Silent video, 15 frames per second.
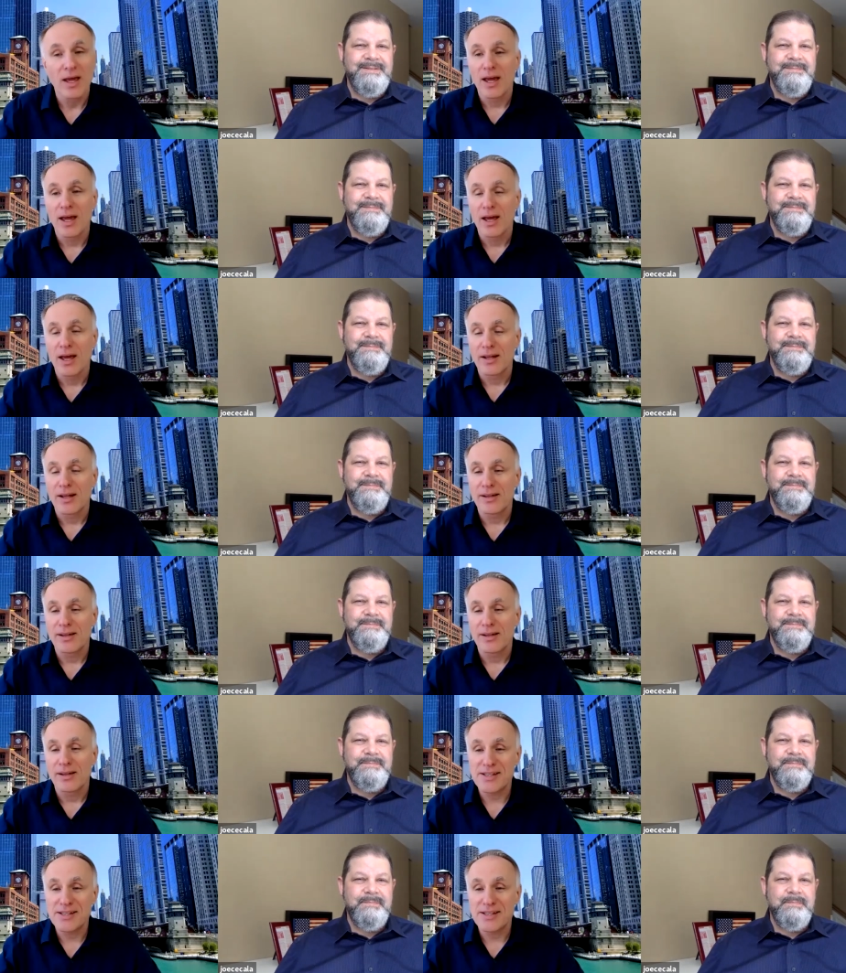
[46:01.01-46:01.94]

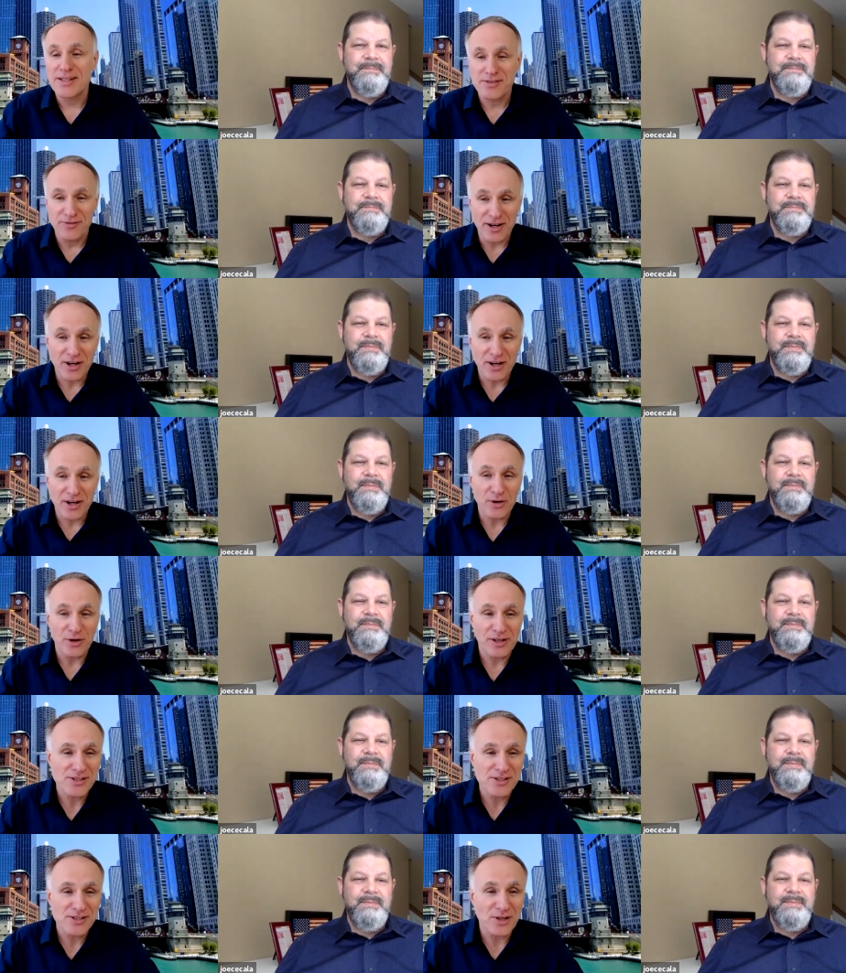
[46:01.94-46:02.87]
Speaker 1: That's very good.
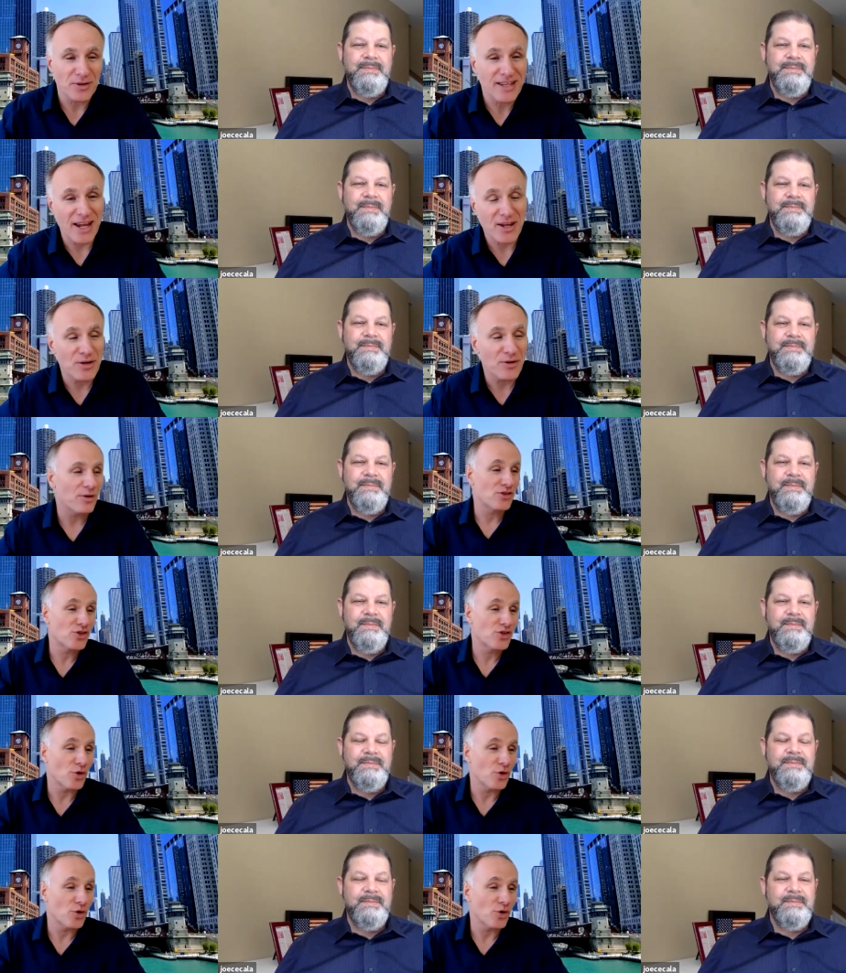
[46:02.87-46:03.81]
So thank you,
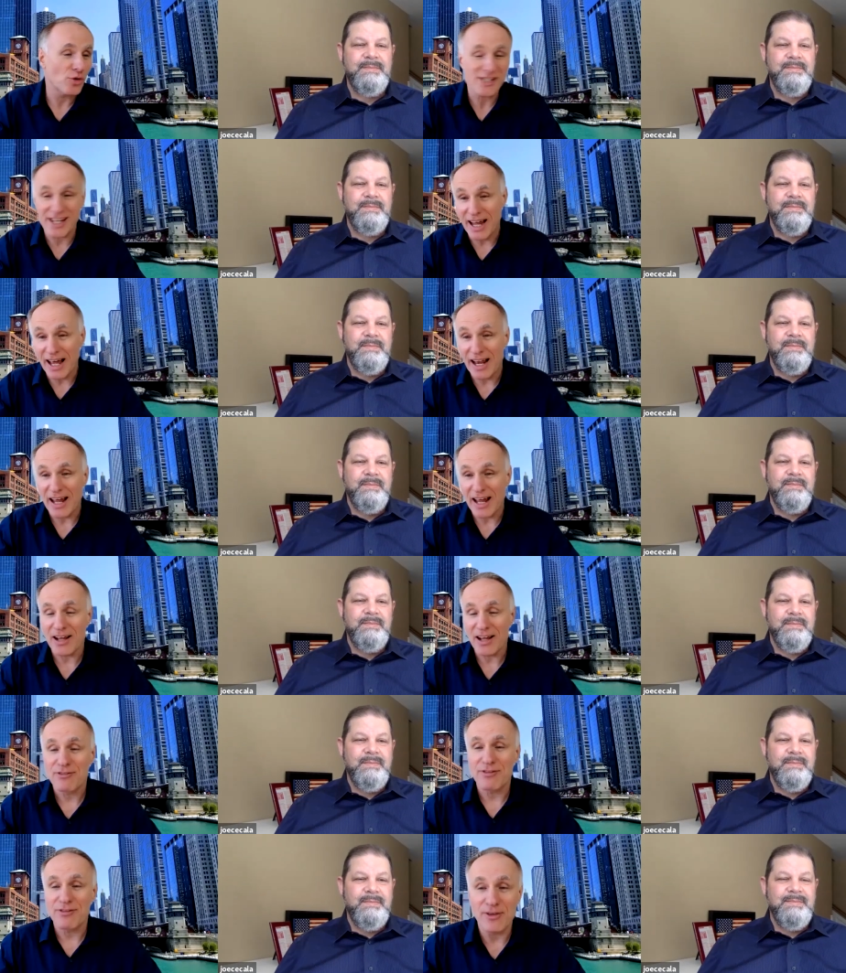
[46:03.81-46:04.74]
Joe Cecala,
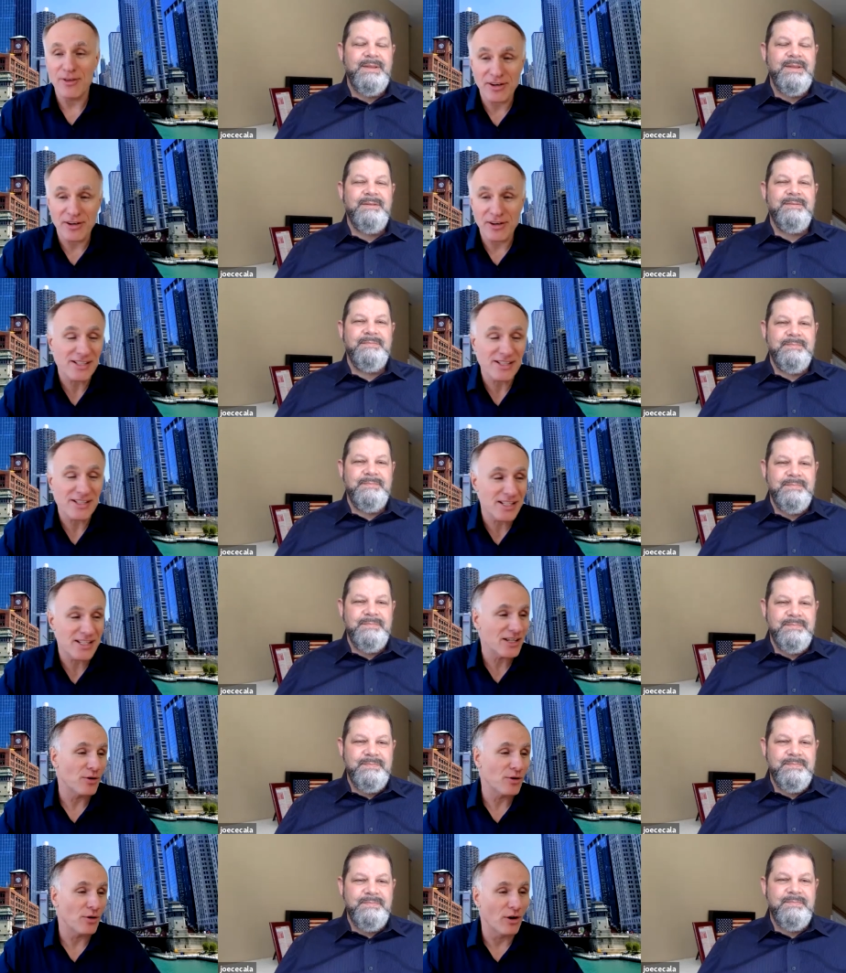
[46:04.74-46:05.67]
founder and
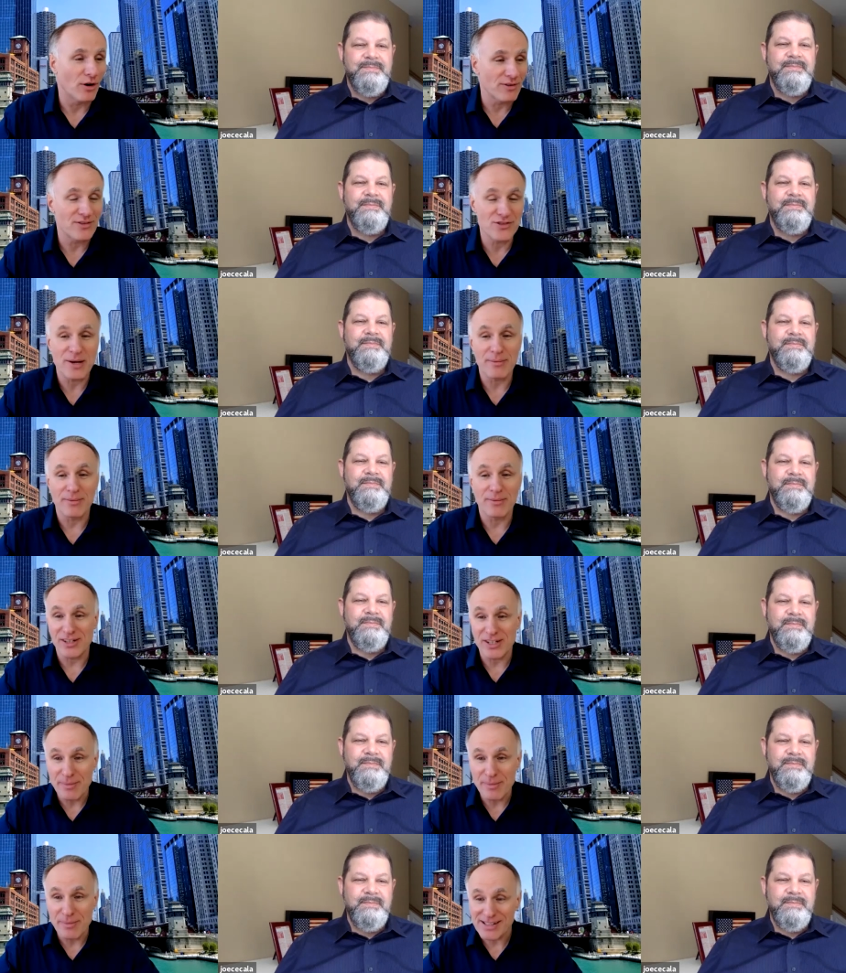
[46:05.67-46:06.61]
CEO of Dream, the
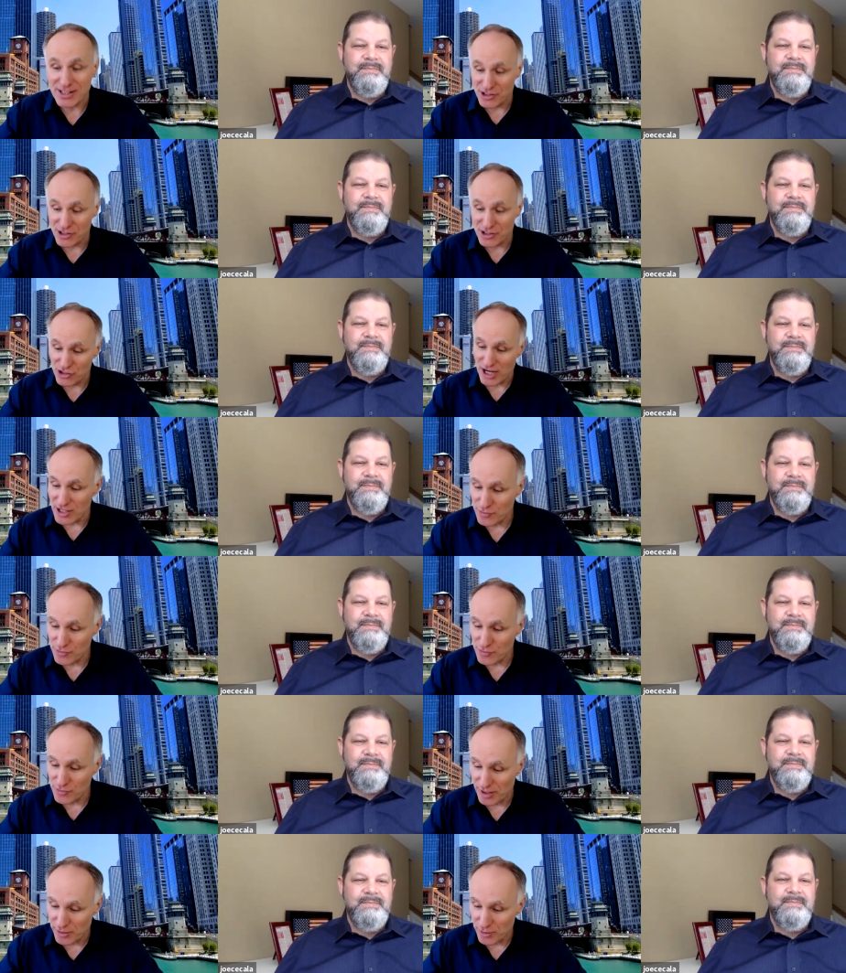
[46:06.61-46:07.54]
DreamX Exchange,
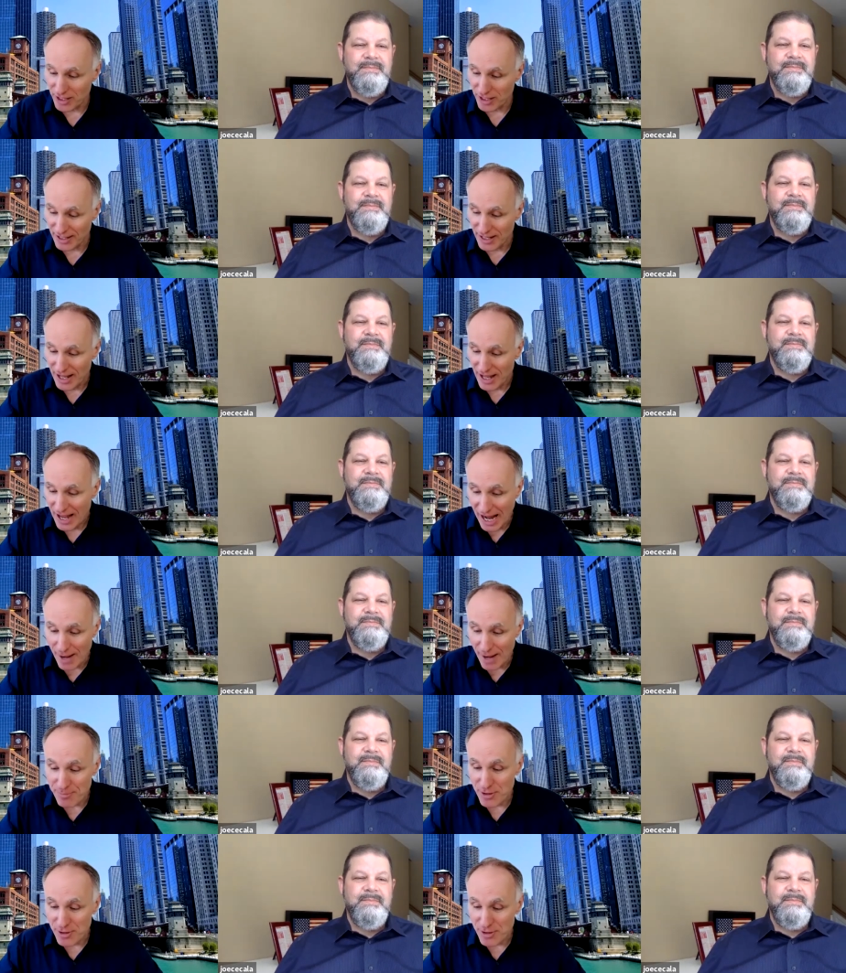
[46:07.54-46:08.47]
where you can
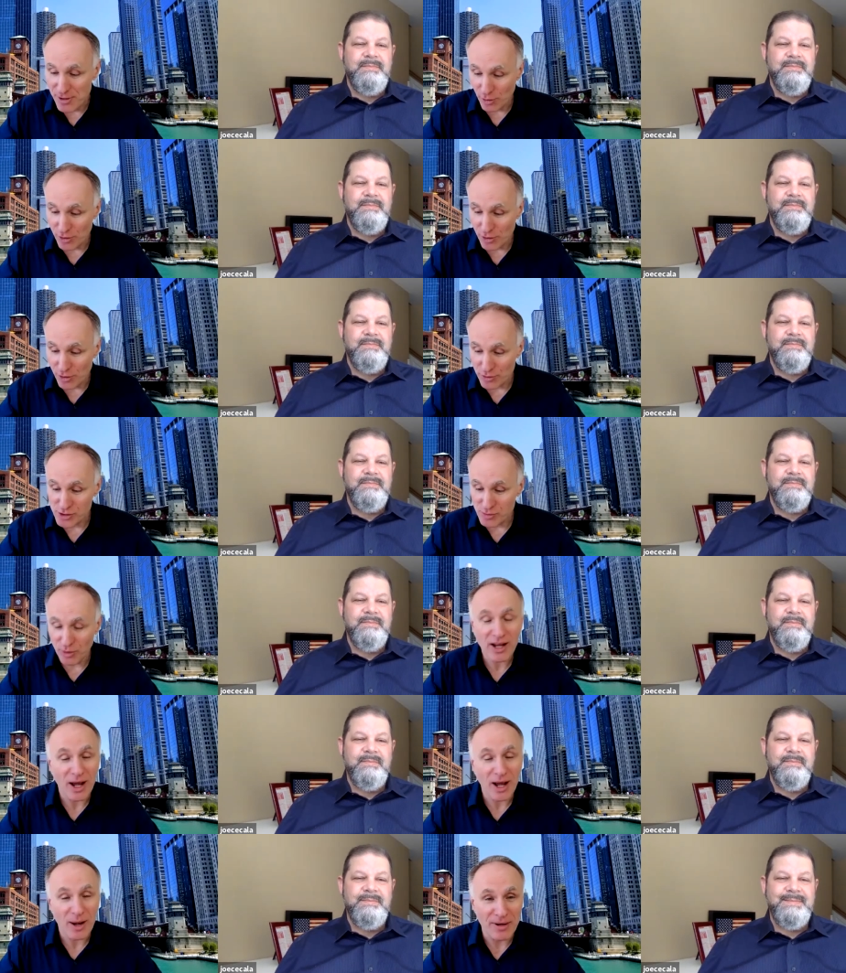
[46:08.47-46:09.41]
IPO your small
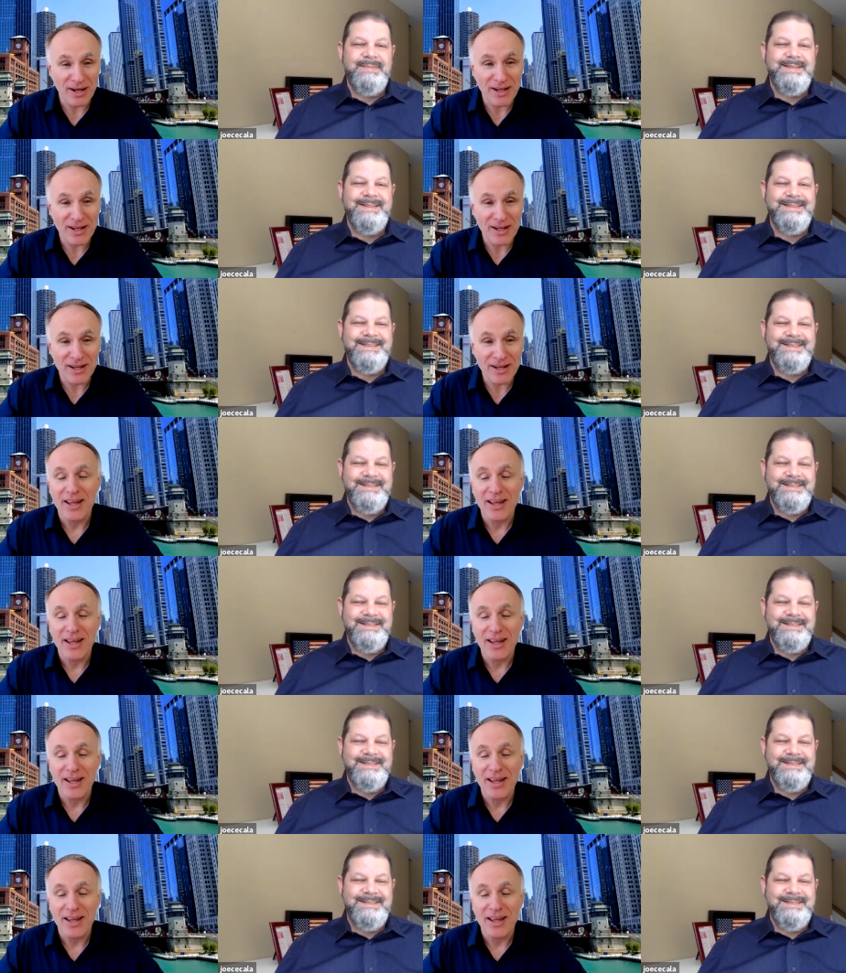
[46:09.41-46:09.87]
company.